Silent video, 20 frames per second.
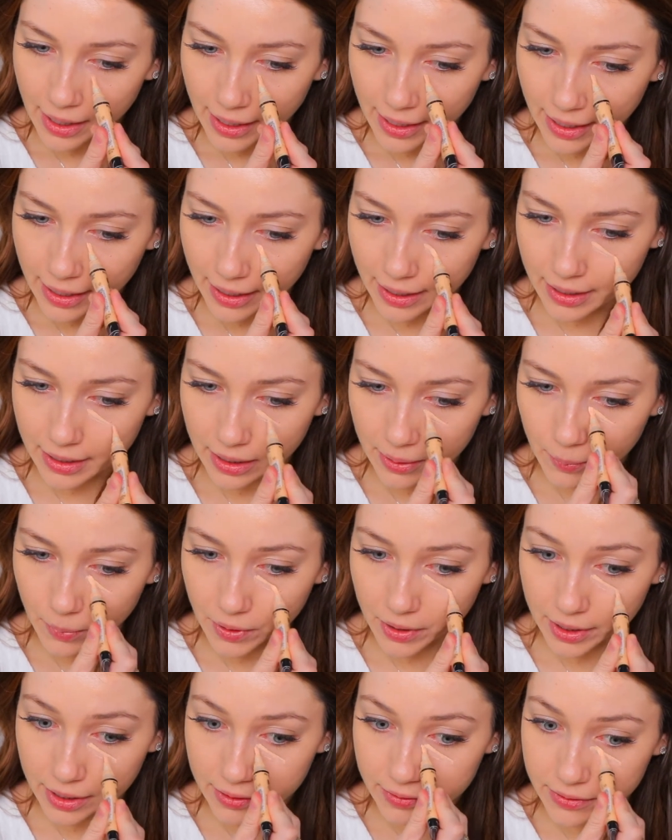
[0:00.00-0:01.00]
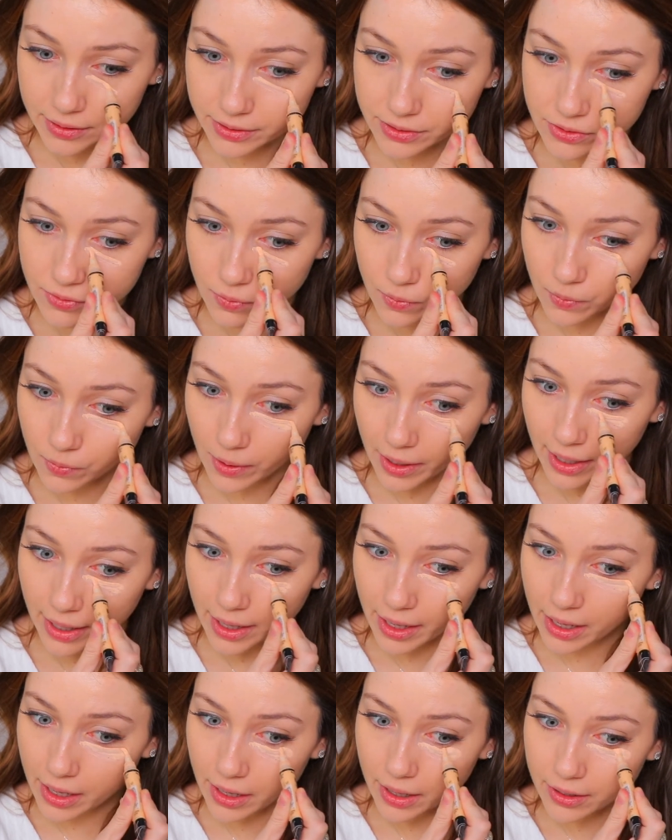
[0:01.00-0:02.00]
And I'm putting this
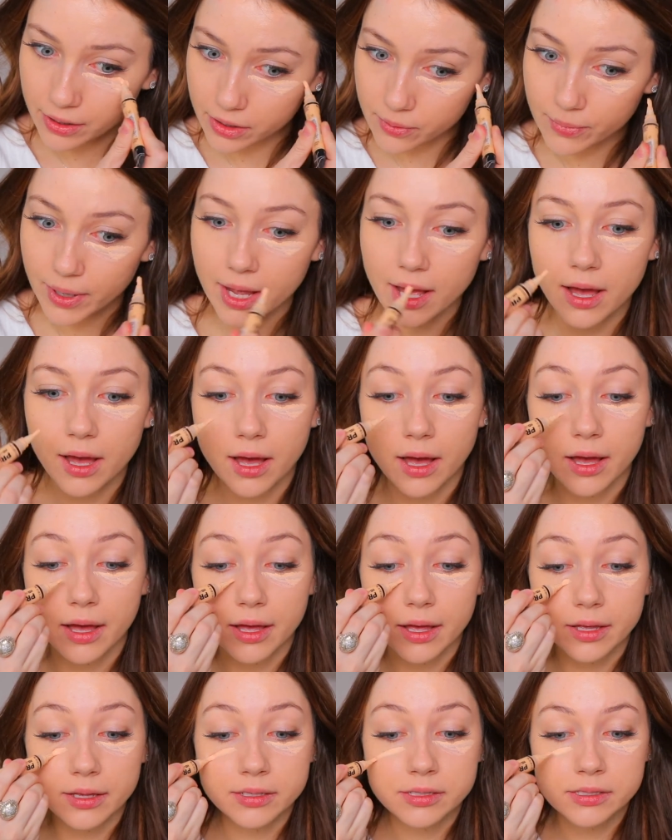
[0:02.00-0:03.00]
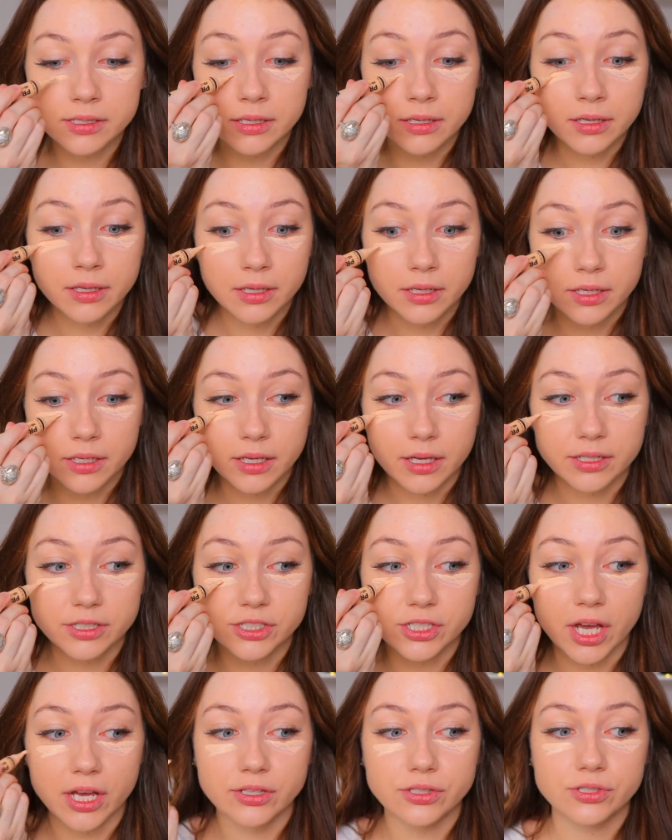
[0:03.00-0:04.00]
right under my eyes
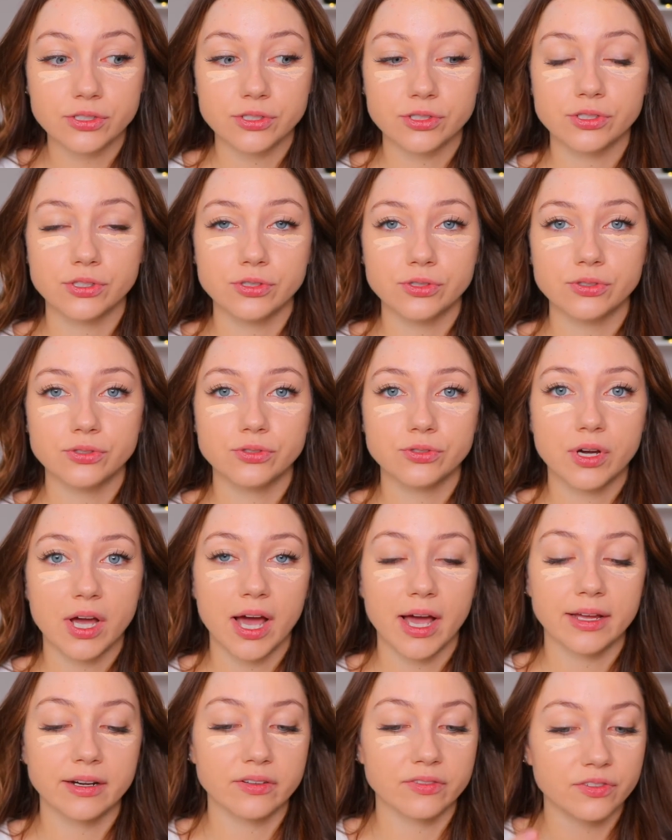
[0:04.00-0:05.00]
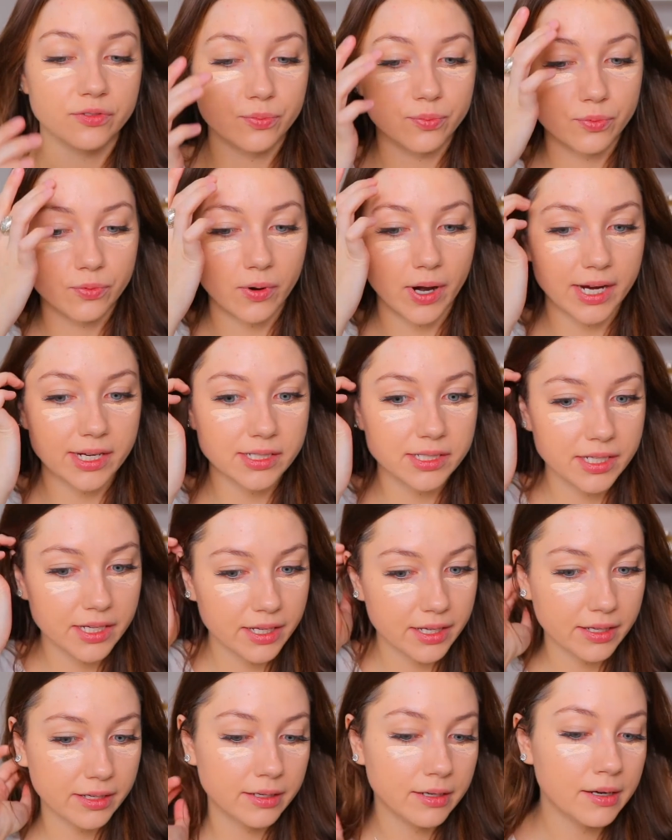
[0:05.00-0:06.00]
just to kind of
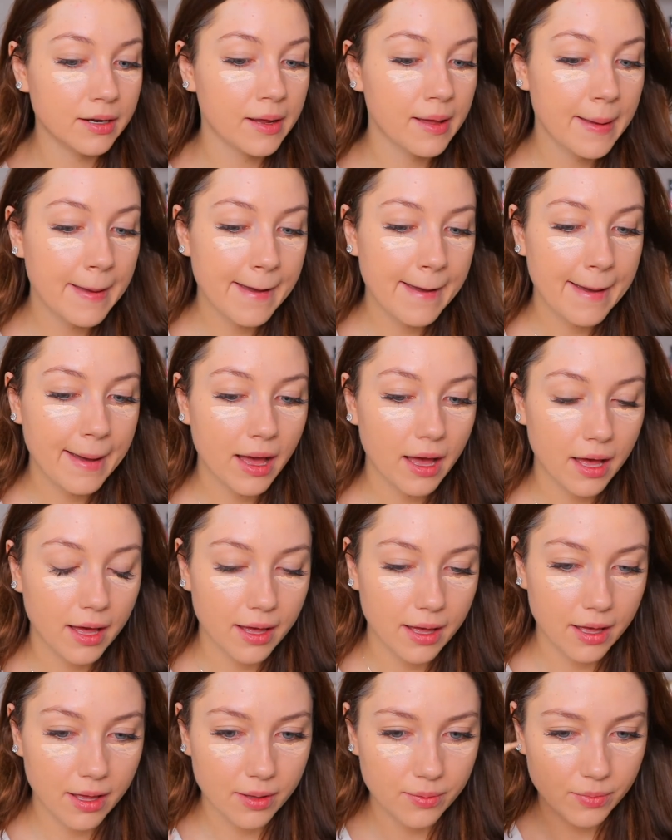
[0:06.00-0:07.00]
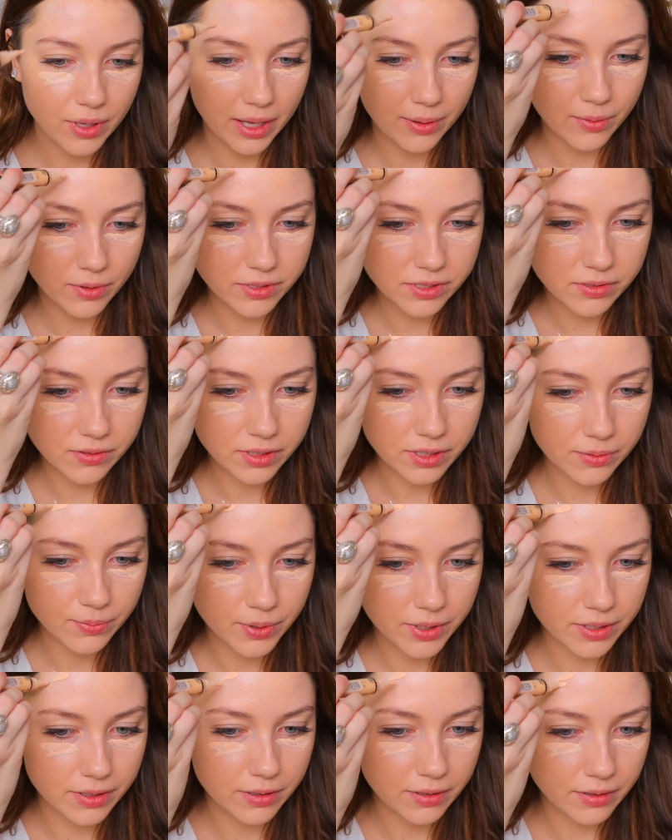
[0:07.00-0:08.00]
brighten. I'm also going to
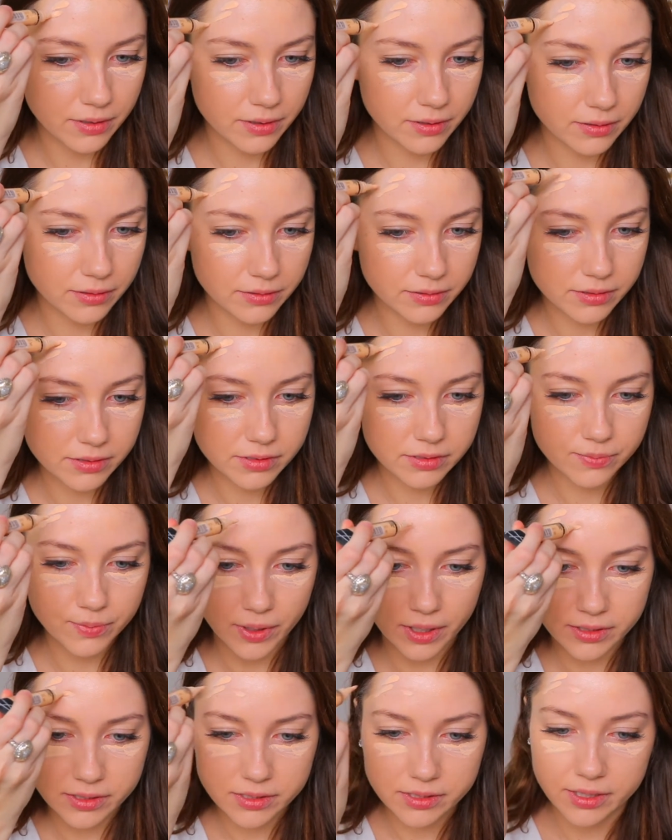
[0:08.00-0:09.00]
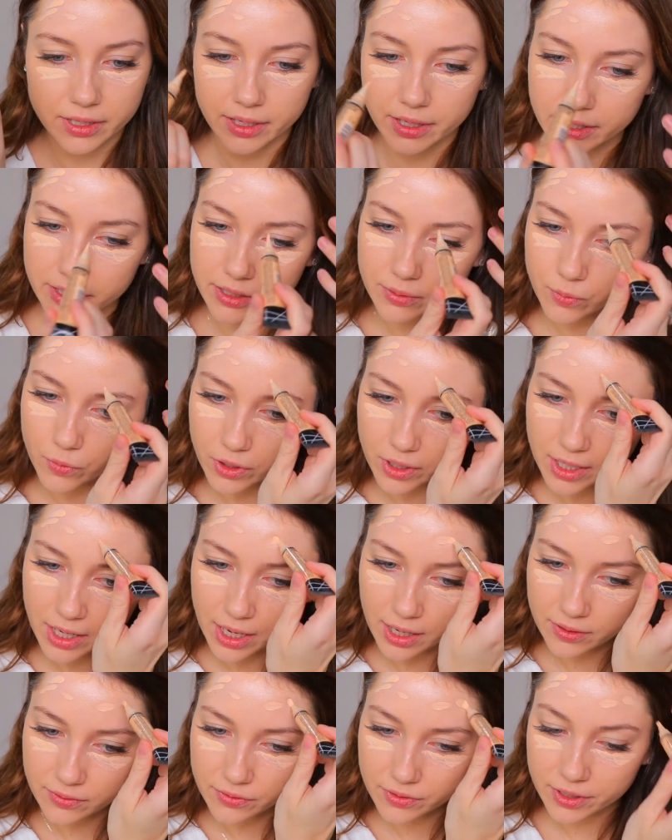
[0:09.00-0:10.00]
put it on spots that I need more
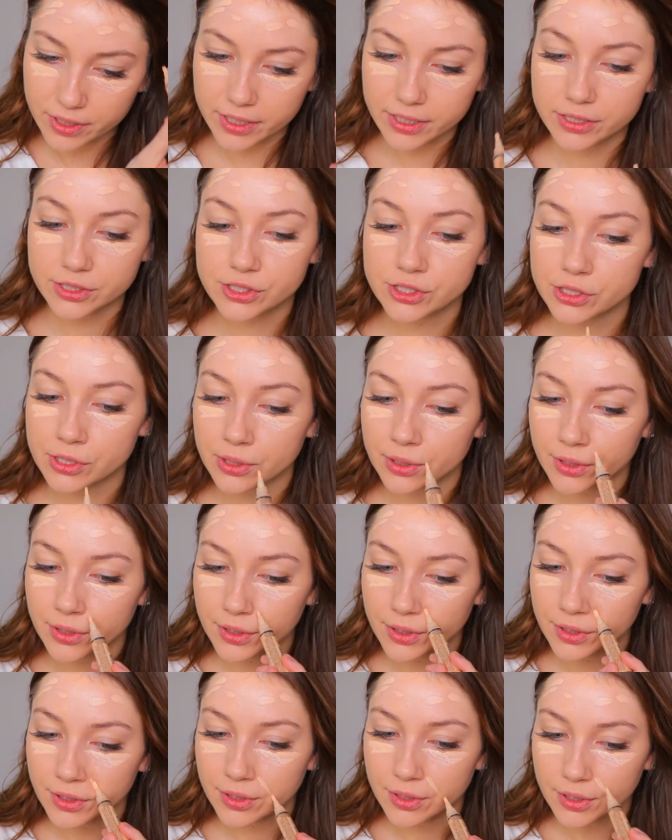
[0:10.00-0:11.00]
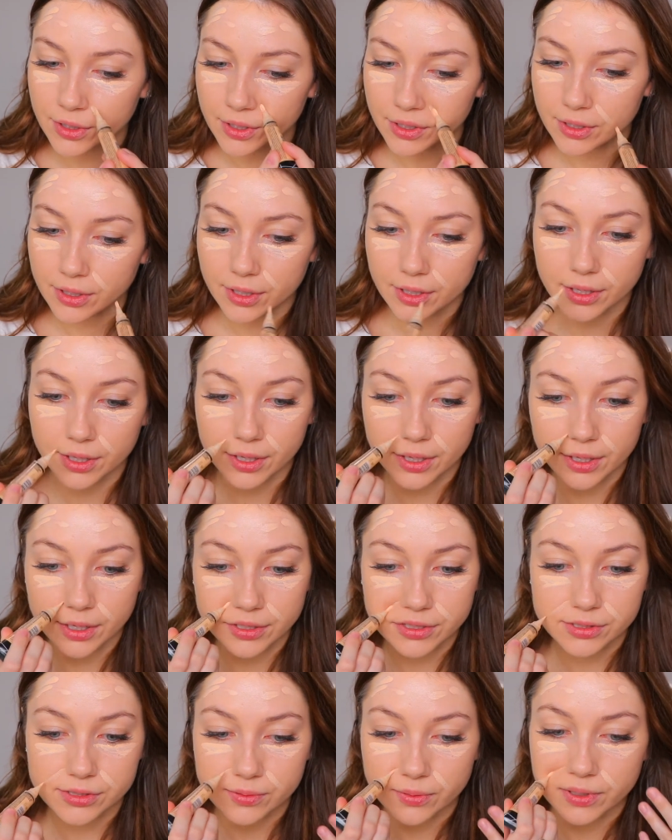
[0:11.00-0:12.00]
coverage. And I
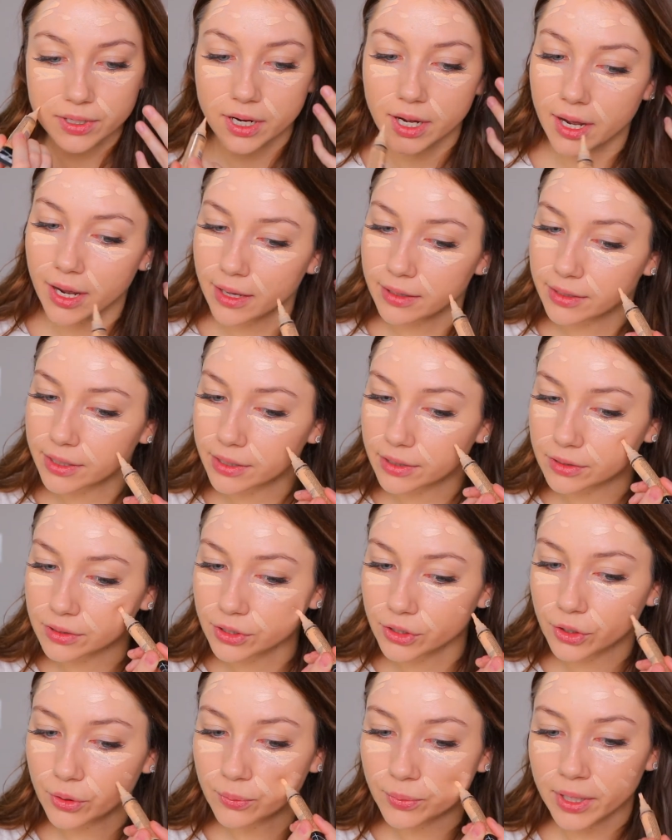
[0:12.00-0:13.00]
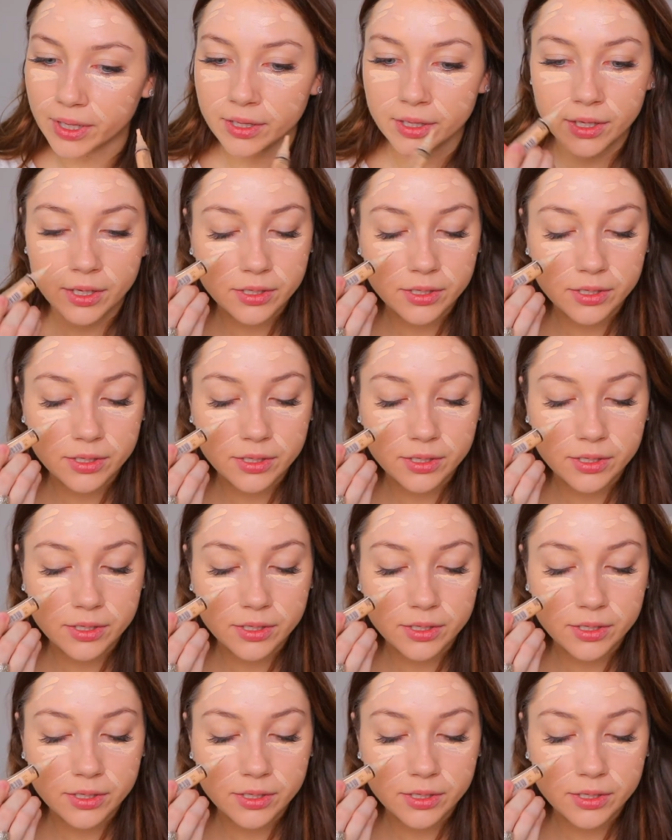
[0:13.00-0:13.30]
just want to highlight a little bit.